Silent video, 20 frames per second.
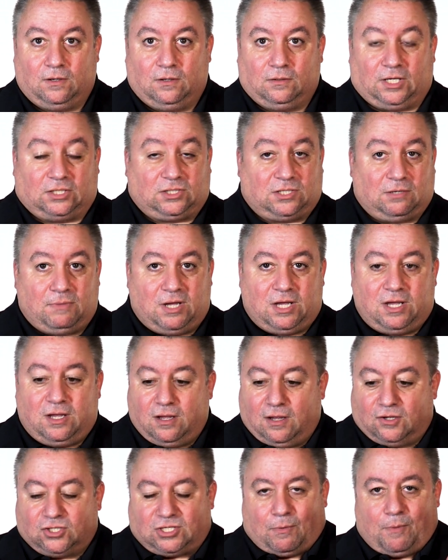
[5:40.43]
Like to me,
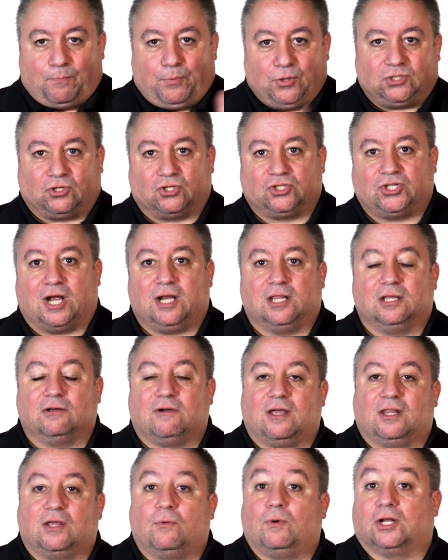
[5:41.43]
someone puts their sign on the
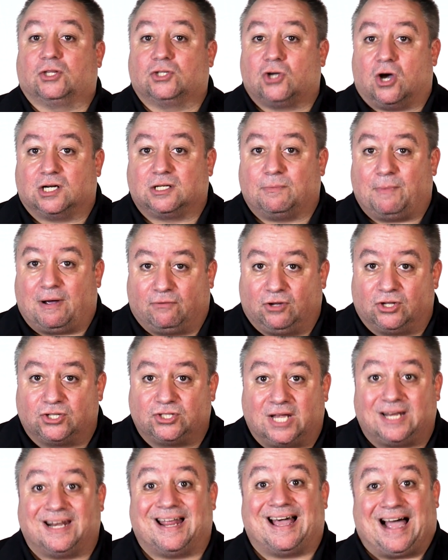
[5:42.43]
ground, they want to talk about real
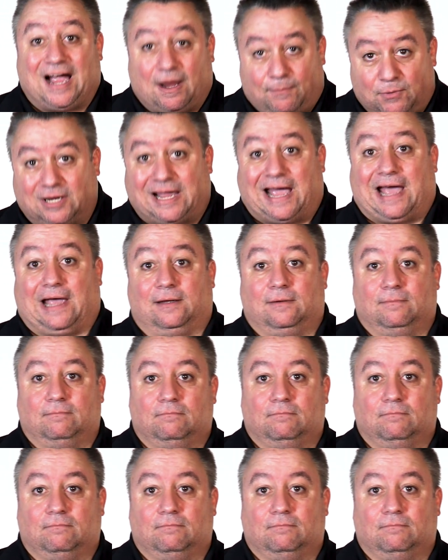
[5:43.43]
estate, I'm your guy.